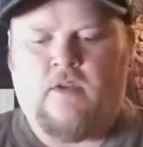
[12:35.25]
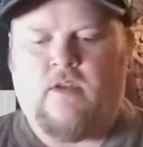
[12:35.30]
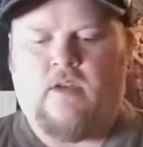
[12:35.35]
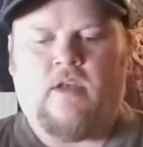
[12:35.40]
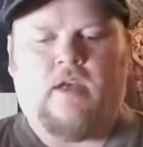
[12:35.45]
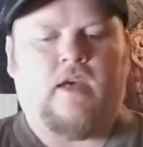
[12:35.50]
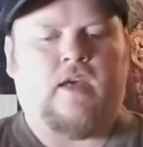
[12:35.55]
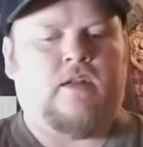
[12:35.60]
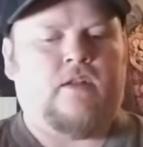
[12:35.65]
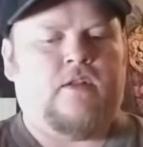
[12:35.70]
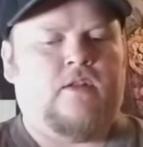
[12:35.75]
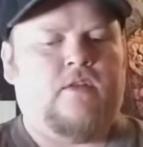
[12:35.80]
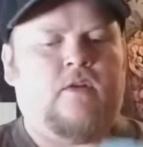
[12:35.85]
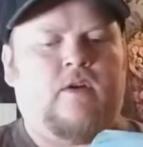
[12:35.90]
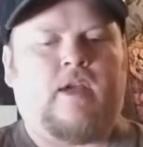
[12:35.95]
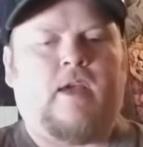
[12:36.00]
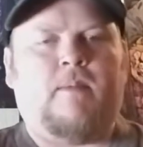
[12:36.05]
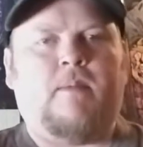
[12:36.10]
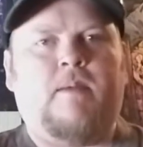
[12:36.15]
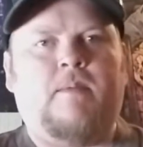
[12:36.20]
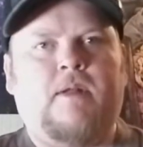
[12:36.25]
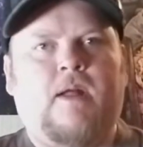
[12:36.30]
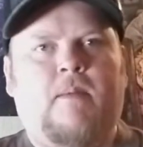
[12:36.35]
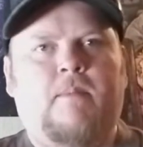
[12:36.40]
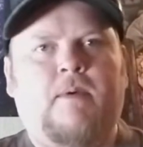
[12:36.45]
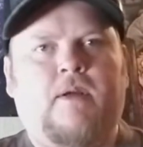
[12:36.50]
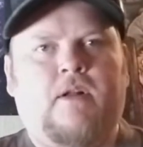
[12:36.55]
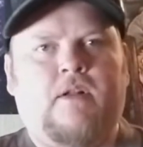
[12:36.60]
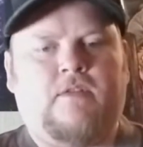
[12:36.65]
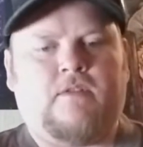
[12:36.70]
Okay, maybe not
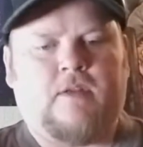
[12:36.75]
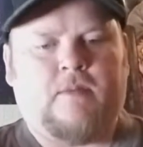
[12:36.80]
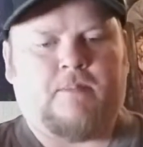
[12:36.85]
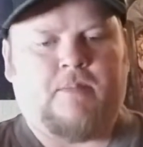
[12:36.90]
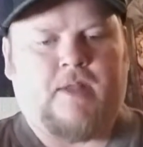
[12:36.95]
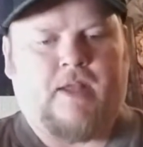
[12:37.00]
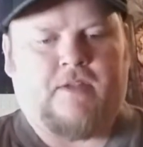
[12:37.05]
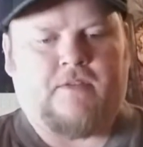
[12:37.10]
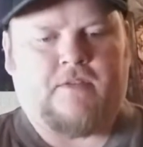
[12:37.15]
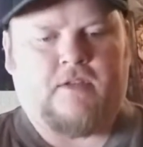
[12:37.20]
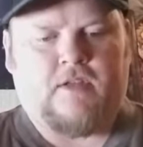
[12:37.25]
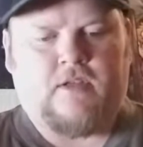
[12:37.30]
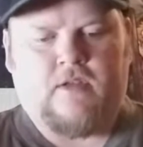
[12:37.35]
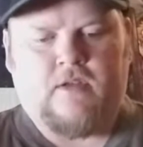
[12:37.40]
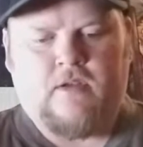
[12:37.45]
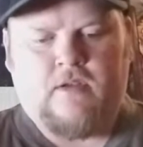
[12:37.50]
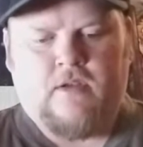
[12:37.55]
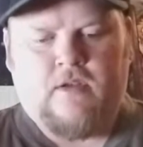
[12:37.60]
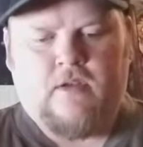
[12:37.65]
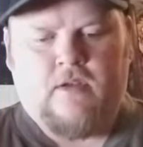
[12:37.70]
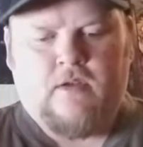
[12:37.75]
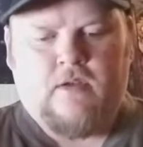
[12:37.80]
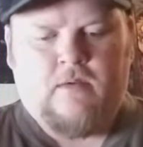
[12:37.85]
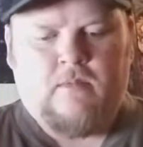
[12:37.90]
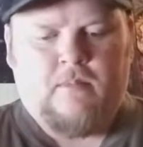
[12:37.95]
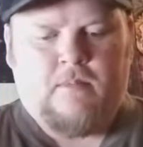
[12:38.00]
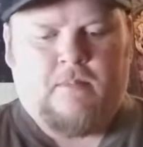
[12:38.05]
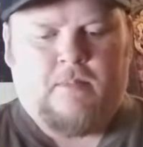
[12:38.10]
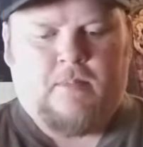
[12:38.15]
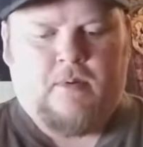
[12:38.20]
metal. It's like plastic.
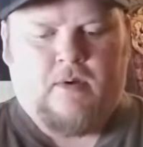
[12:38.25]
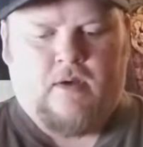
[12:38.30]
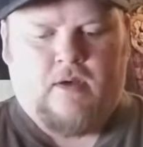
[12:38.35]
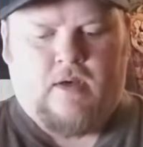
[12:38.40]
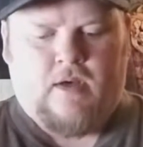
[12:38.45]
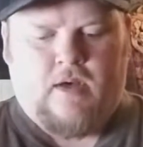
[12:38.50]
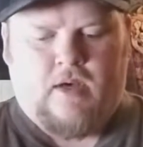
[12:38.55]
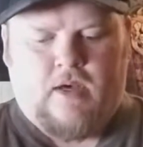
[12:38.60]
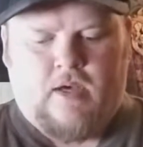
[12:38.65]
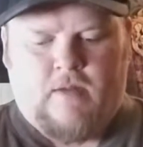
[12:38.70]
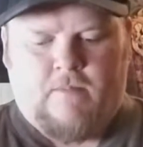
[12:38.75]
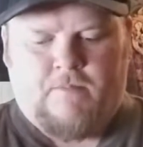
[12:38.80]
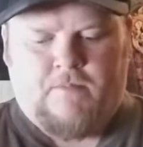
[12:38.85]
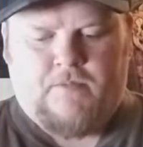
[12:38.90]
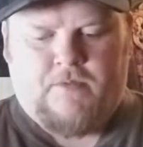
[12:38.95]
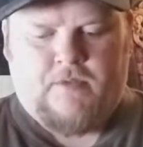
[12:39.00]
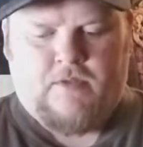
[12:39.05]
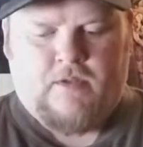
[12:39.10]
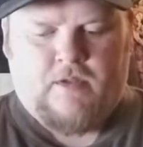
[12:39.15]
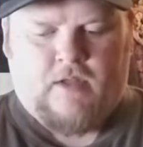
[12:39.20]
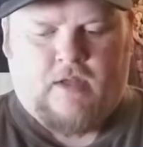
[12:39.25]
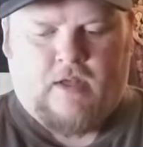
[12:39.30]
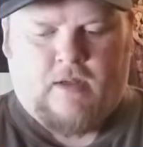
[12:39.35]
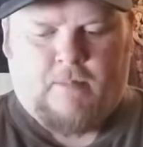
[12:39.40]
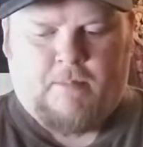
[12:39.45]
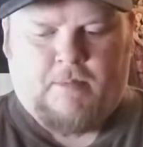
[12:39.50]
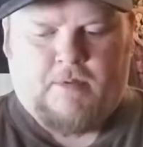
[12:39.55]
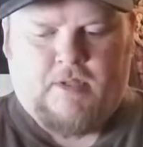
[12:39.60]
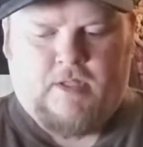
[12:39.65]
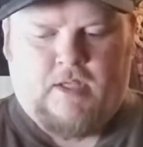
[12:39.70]
But I
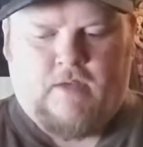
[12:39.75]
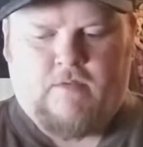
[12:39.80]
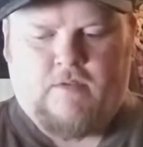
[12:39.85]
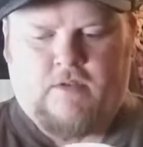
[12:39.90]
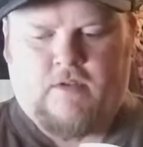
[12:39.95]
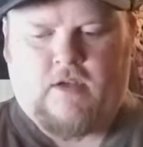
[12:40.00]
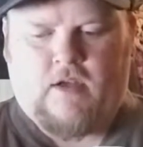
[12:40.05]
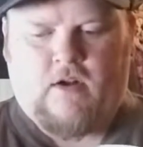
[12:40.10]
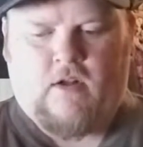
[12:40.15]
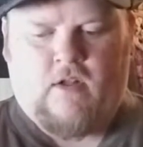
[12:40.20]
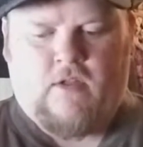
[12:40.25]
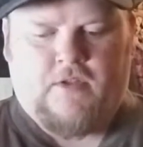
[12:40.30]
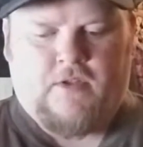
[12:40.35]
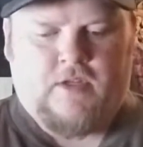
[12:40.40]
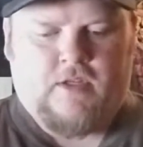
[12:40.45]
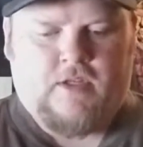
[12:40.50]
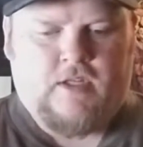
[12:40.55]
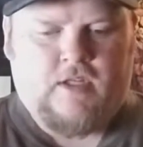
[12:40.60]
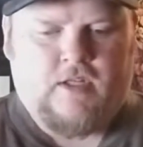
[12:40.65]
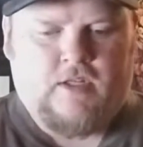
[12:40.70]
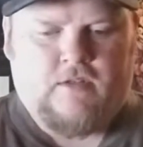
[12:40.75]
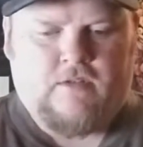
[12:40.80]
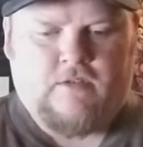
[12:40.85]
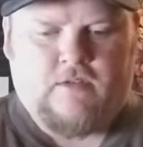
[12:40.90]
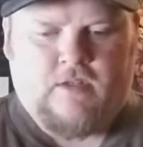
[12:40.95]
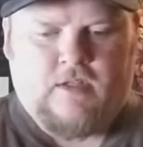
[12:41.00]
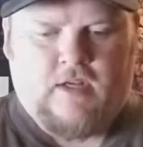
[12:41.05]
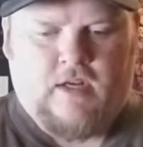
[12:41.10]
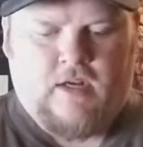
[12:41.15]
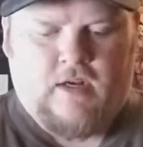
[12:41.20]
believe it's got all the goodies
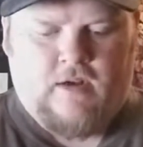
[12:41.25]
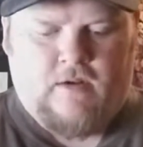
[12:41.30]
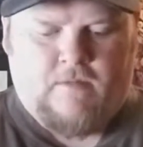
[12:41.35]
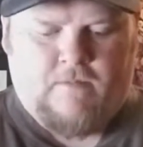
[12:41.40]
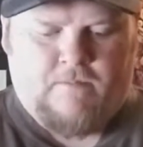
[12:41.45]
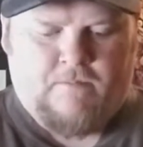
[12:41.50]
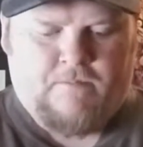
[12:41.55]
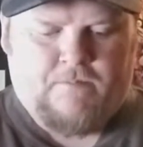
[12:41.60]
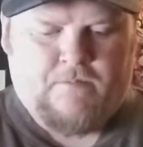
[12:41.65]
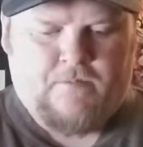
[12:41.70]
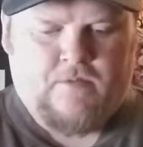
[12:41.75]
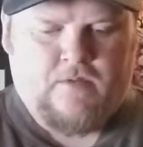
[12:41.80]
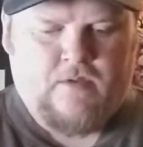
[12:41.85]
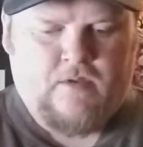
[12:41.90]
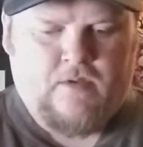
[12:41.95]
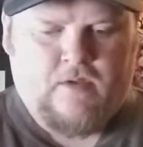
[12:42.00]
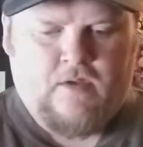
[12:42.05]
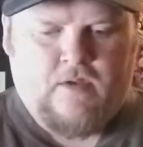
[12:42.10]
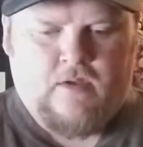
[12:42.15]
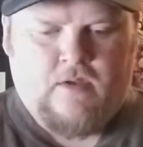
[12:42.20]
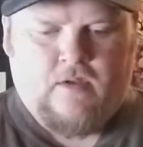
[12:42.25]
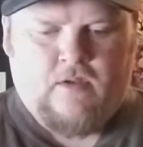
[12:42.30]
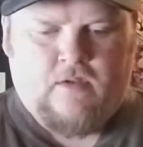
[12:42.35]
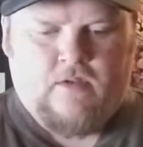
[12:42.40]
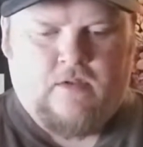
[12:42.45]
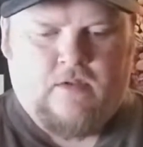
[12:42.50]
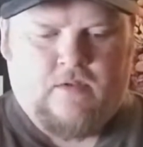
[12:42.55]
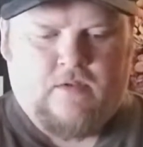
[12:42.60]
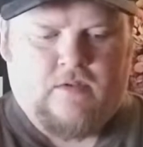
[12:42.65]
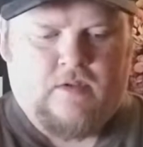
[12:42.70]
in there.
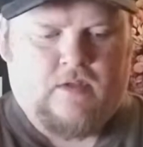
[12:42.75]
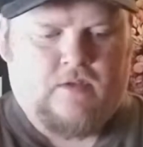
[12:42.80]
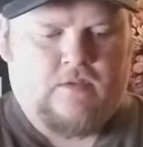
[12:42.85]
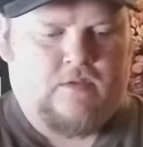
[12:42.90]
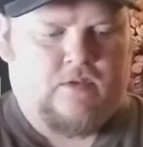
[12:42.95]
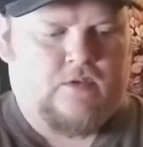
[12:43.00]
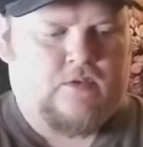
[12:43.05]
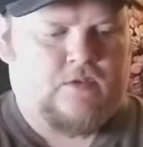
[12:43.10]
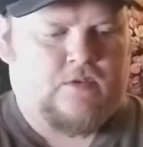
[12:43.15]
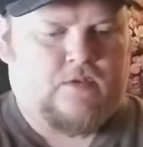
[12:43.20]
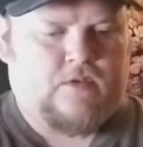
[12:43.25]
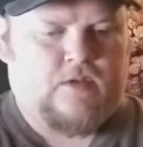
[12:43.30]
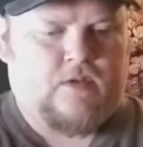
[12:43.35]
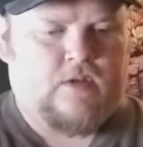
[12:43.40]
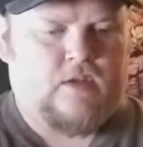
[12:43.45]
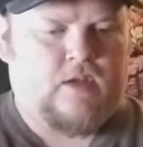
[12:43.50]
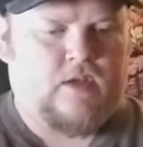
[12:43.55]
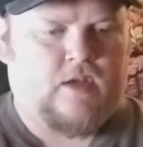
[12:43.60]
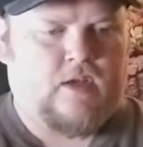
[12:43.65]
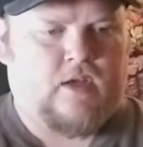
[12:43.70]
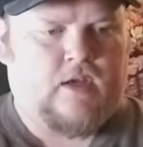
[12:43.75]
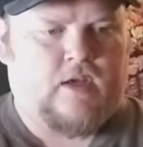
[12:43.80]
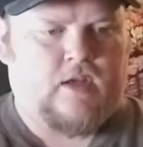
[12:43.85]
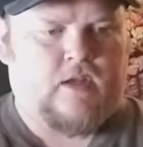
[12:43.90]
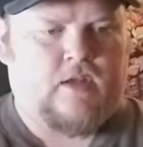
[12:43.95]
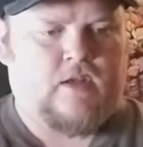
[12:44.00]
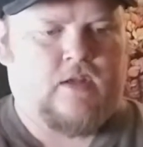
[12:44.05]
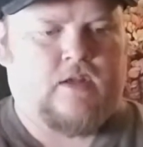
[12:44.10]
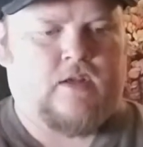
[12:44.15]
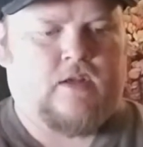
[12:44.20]
This thing is interesting. Yeah.
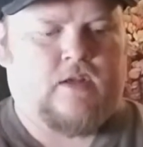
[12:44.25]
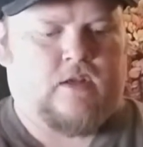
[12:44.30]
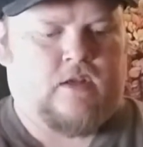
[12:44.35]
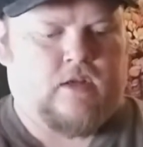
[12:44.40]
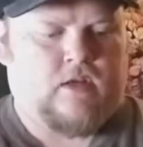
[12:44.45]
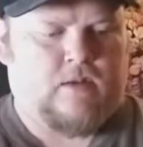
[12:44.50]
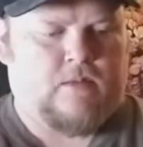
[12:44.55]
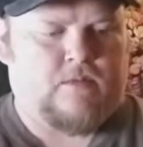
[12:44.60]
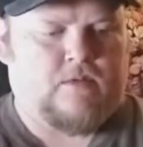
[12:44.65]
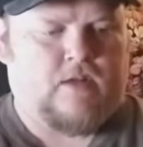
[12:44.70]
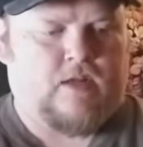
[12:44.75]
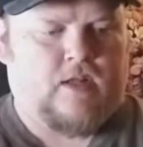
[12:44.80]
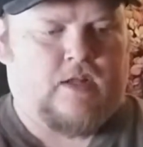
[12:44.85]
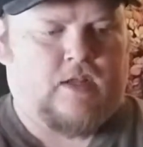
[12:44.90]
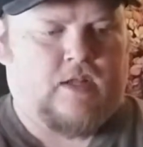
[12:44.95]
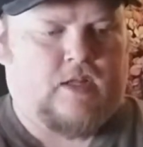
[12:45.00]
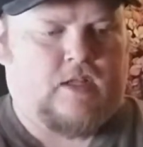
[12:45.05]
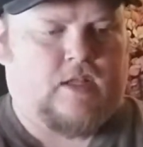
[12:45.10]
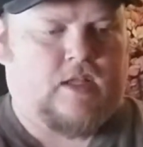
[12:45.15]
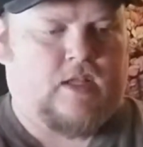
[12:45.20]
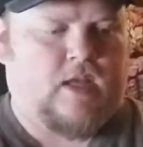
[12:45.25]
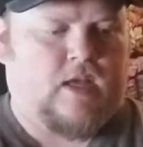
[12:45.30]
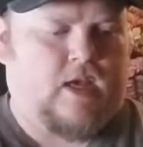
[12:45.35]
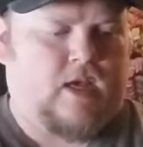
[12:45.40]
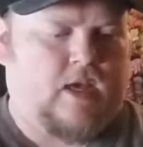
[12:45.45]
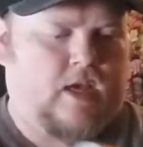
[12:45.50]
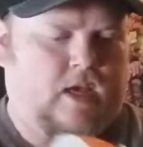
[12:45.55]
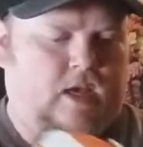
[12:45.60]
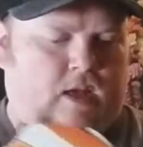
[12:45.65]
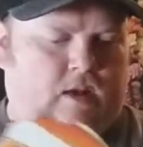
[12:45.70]
It comes down like
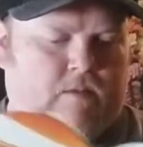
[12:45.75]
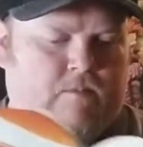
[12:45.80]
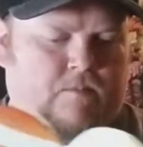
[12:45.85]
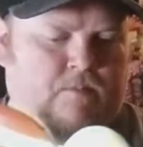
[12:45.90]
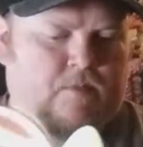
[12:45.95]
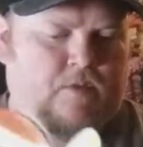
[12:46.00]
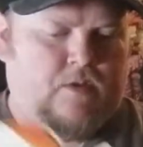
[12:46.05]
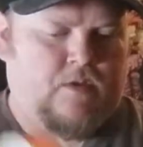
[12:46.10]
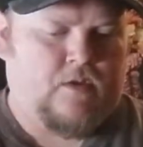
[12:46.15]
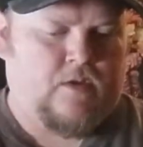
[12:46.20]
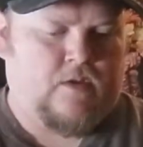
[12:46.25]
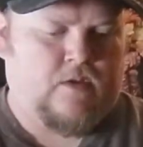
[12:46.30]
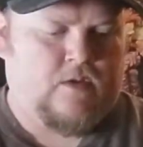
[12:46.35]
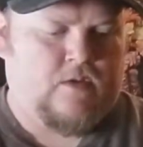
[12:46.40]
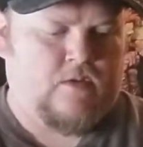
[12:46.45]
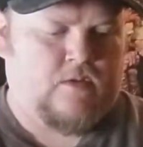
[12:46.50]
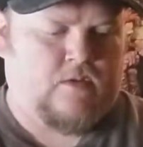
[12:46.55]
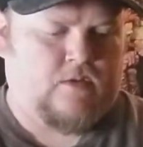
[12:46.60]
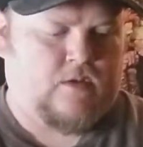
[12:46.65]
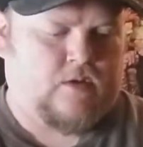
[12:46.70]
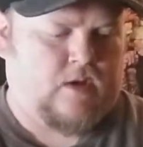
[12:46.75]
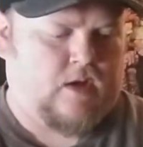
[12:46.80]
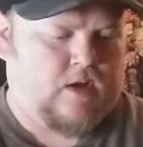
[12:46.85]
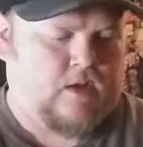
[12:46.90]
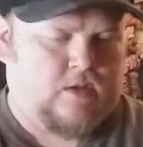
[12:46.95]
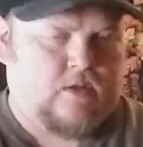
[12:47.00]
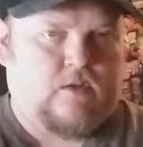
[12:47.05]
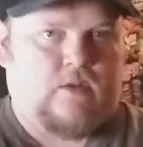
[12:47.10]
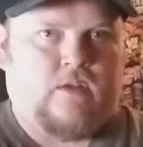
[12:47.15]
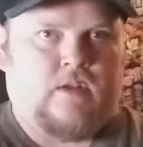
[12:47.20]
that. It's got a
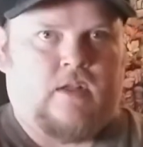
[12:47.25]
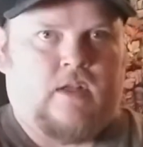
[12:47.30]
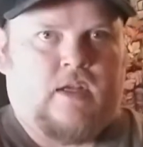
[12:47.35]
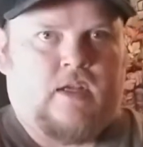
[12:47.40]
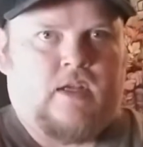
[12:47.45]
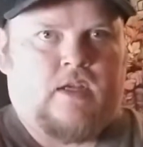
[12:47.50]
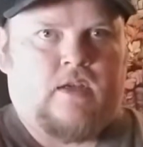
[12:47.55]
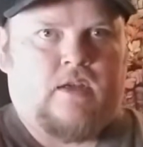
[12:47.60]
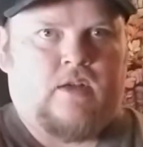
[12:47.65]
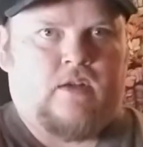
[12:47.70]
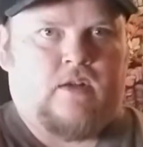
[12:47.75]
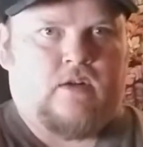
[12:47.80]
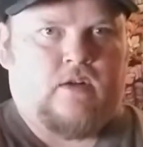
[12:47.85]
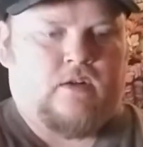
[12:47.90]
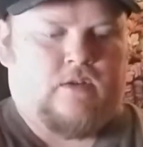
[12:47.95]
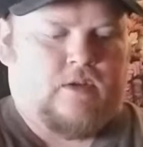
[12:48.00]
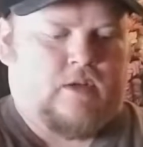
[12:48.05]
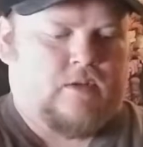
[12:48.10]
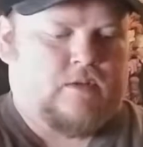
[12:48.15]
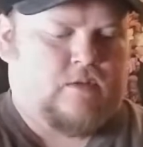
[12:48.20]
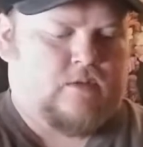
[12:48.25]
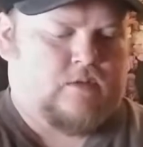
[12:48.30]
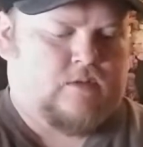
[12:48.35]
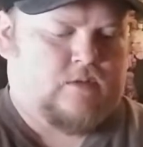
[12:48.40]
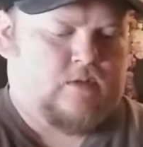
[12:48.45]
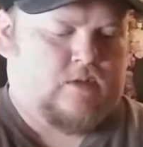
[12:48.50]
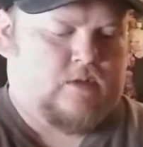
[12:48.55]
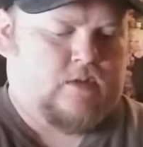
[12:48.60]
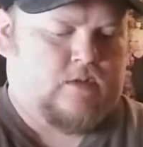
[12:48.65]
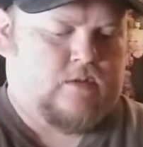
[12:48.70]
little, like, I don't know if you guys can
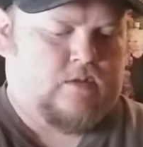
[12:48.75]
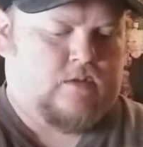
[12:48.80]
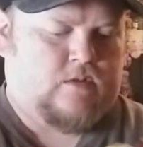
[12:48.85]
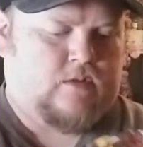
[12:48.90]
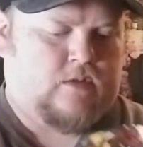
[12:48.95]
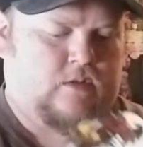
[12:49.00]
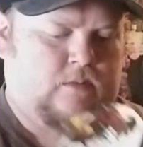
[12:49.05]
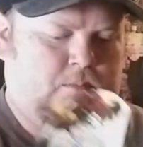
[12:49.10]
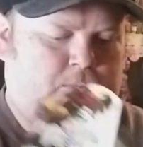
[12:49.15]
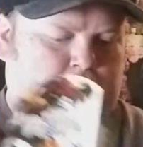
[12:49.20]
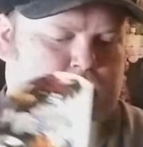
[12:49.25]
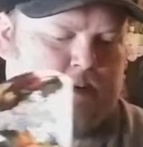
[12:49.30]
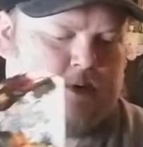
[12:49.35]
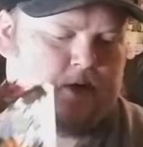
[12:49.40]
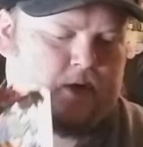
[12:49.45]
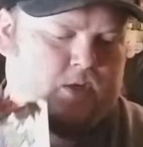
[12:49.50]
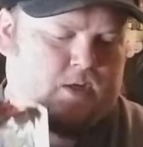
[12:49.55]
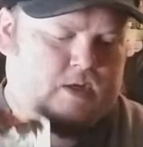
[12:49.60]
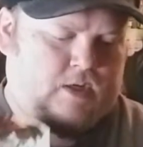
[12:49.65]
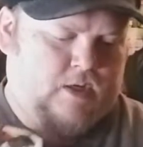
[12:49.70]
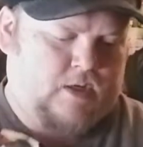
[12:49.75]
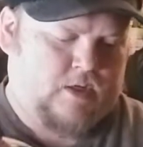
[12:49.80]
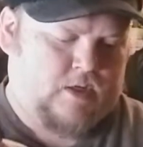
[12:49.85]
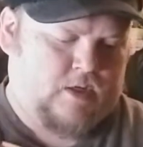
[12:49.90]
see this. Little book.